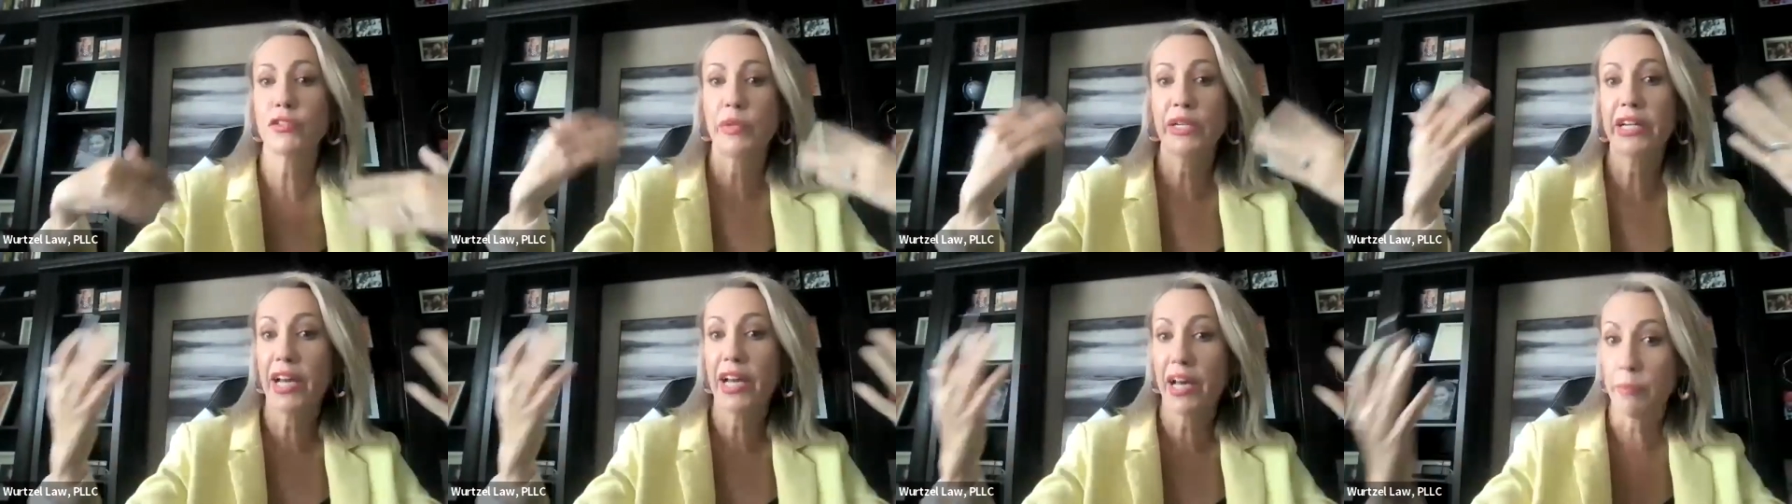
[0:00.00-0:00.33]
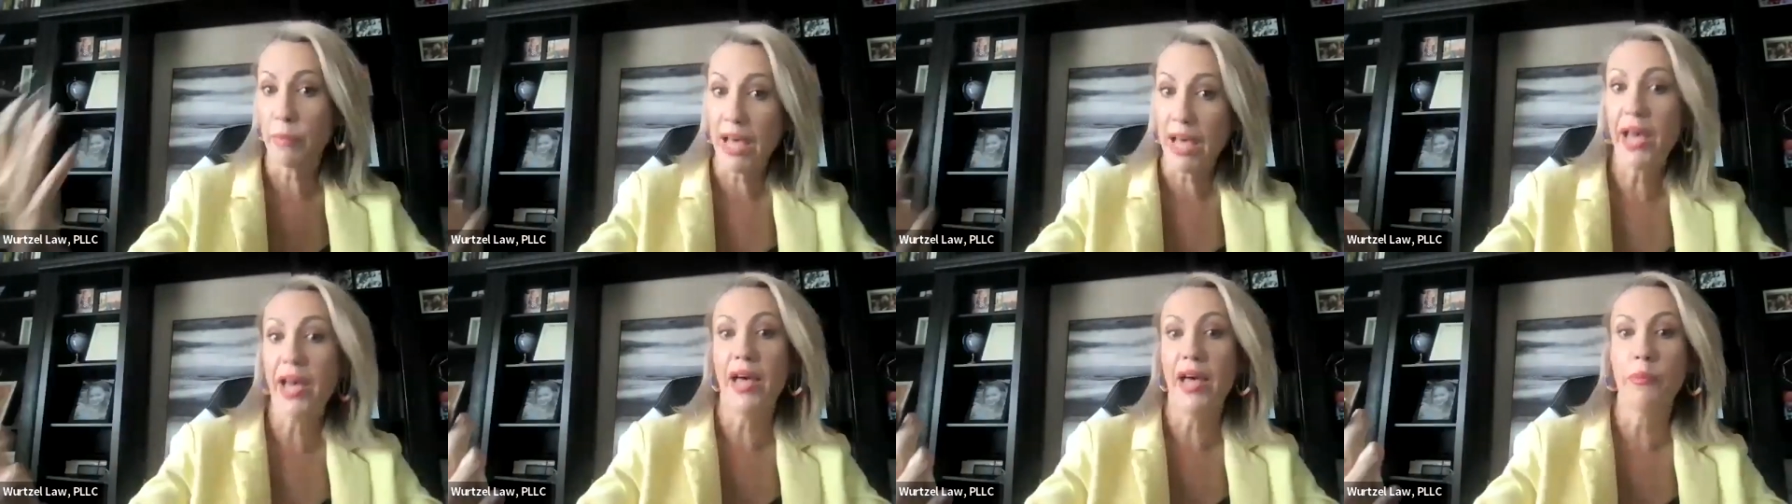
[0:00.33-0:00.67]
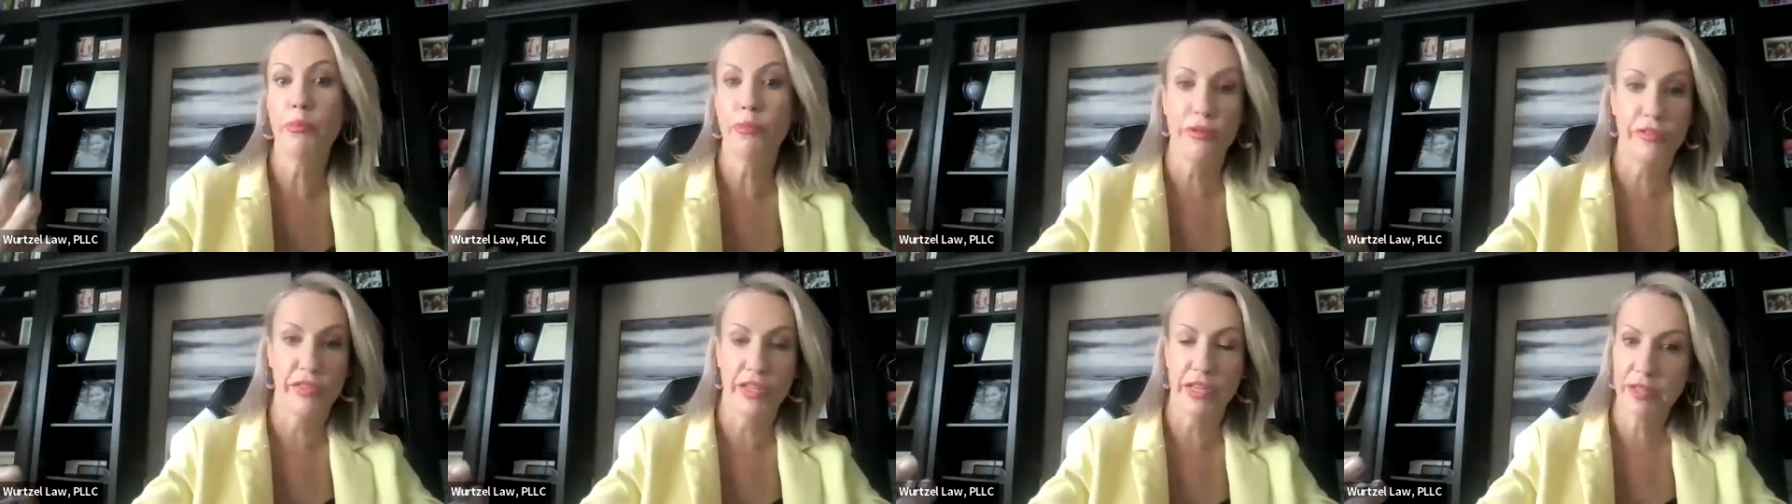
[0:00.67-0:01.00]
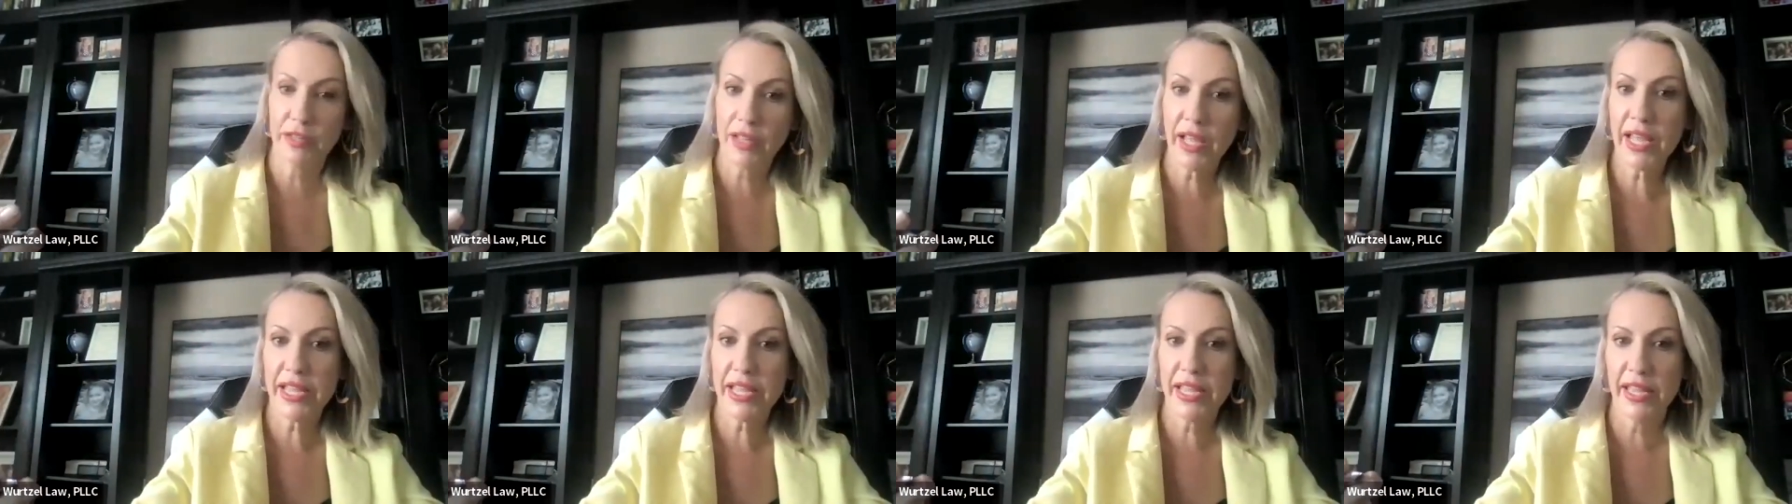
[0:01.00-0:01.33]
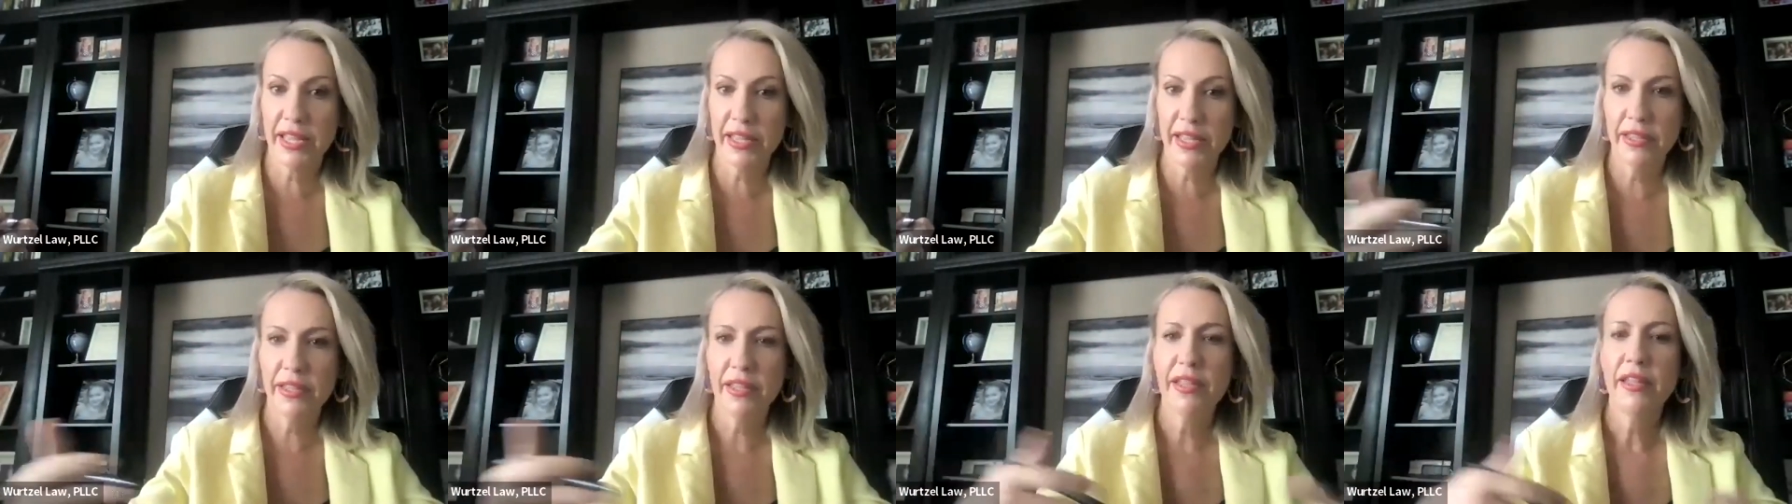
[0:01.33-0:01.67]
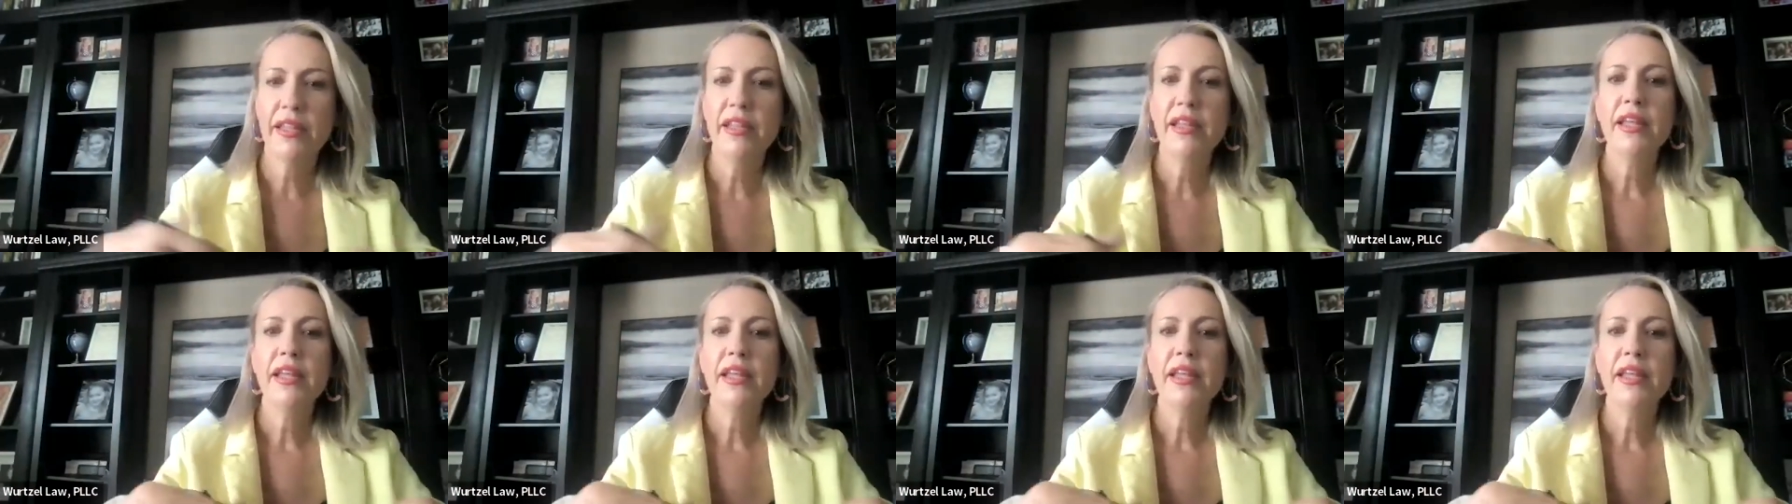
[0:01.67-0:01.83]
would come up with a client,